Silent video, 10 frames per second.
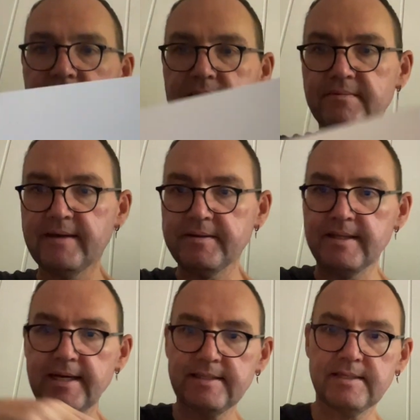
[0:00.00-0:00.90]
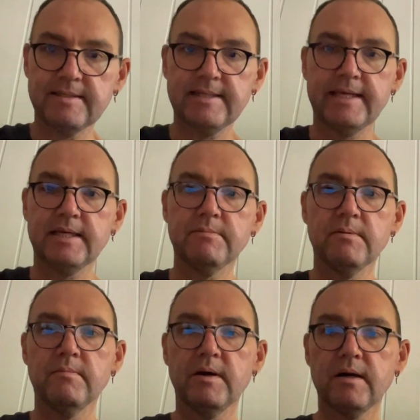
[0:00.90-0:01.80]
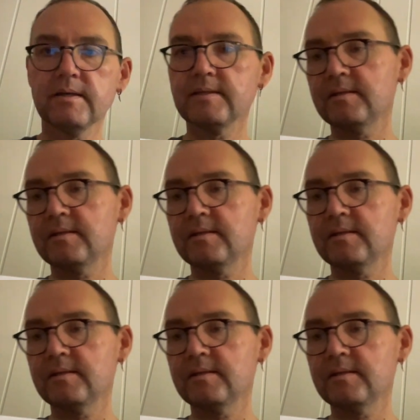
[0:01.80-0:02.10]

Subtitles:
It's a very nice recyclable box.